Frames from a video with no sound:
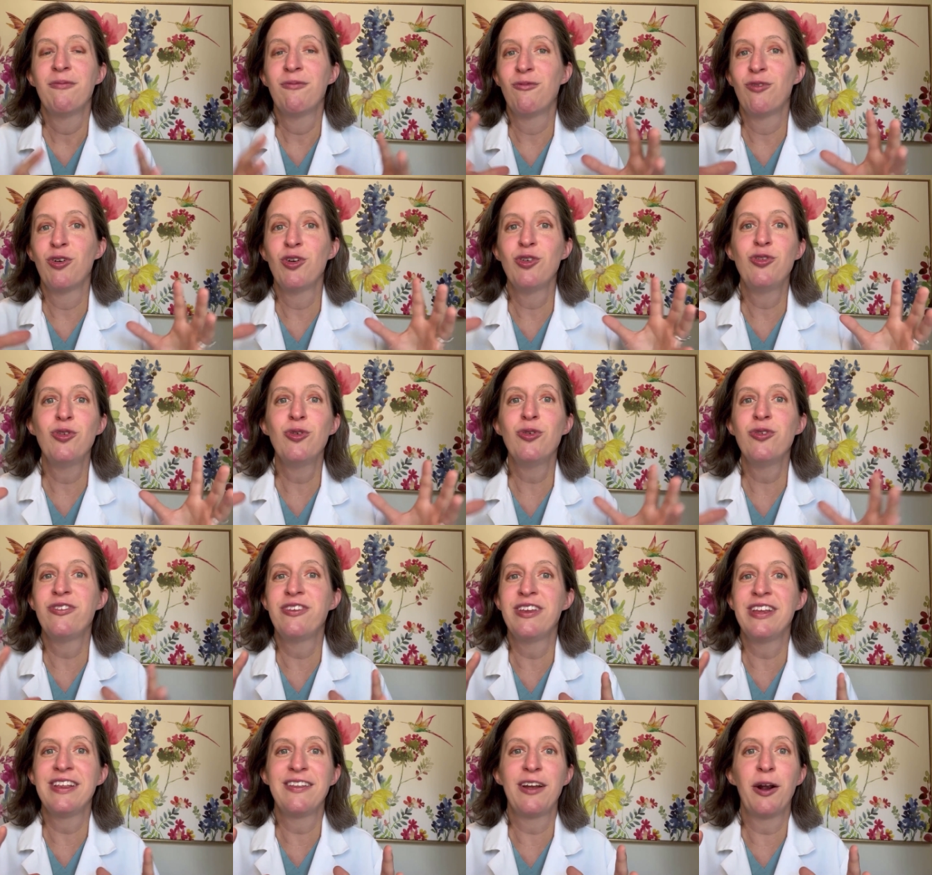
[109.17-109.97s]

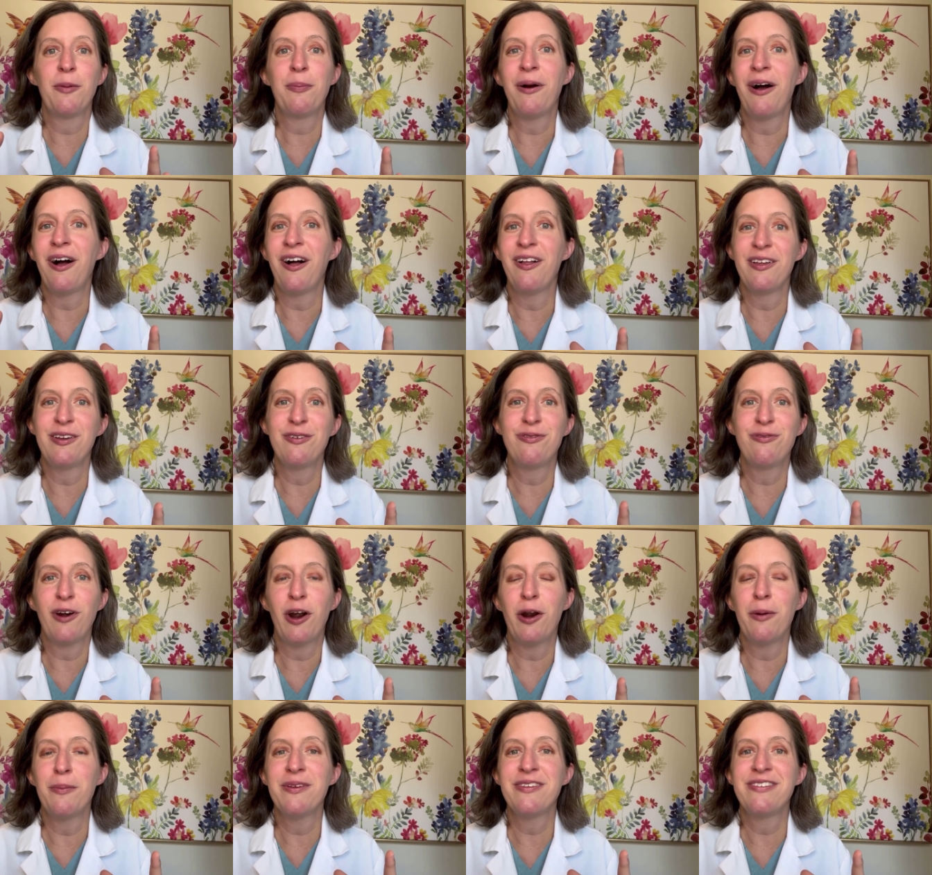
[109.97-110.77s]
reducing their
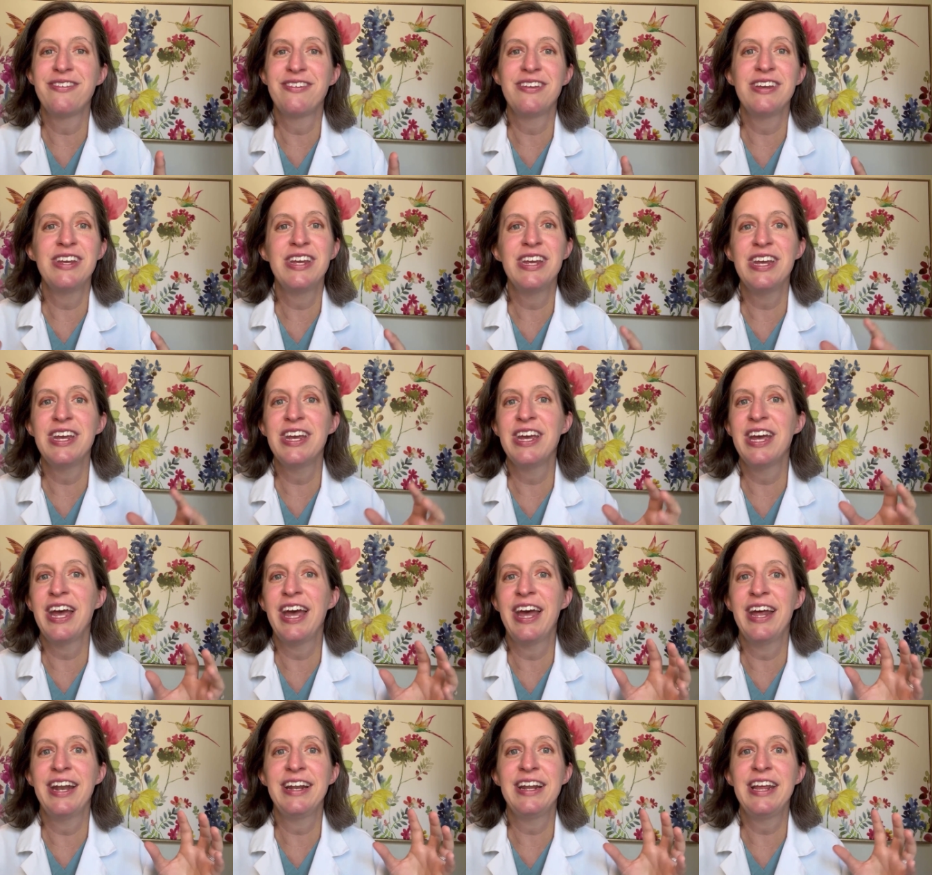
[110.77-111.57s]

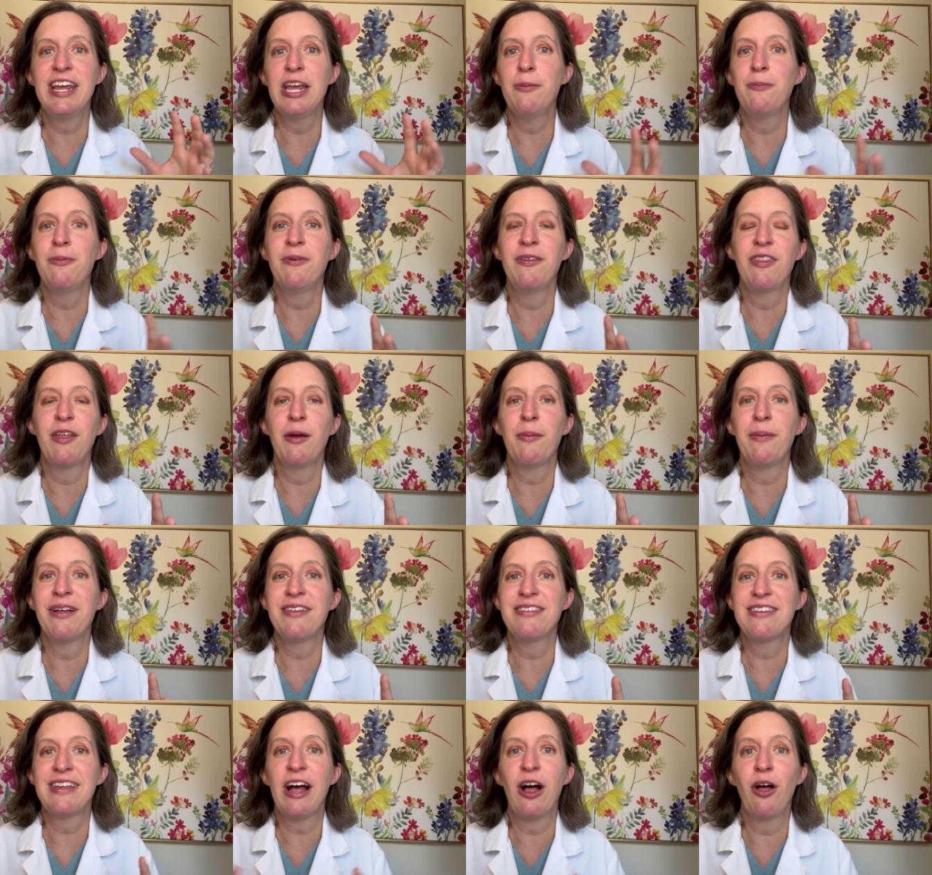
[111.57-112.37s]
polypharmacy and keeping them
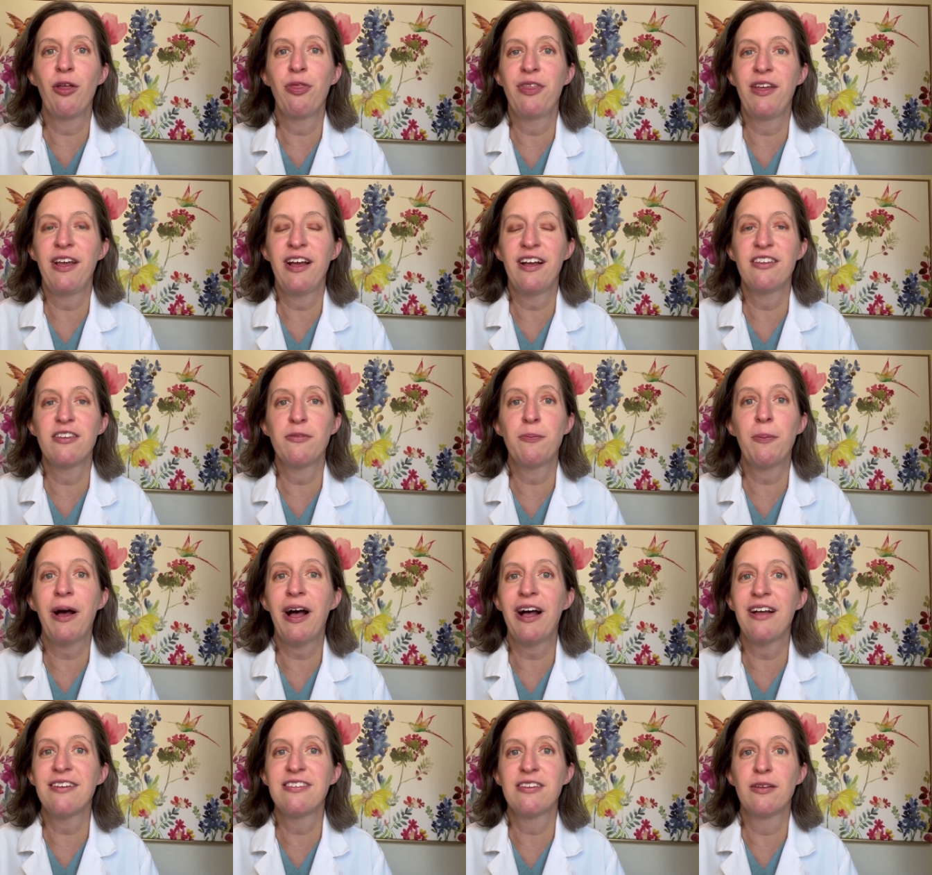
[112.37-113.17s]
as healthy as
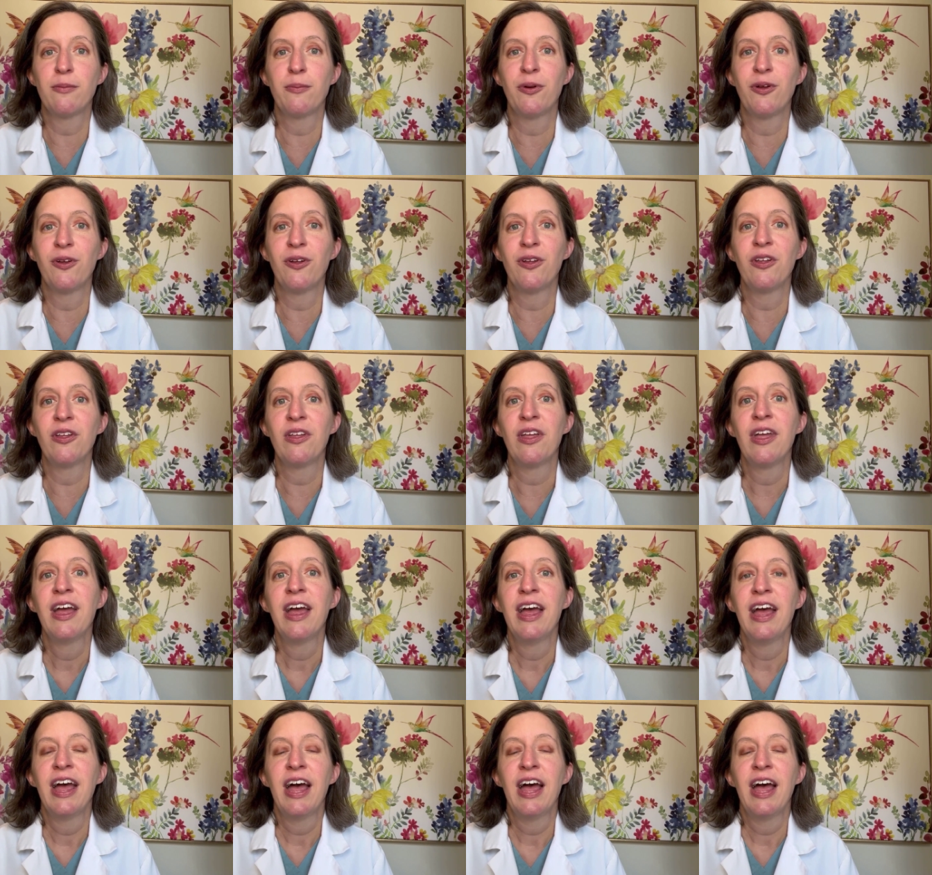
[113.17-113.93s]
possible,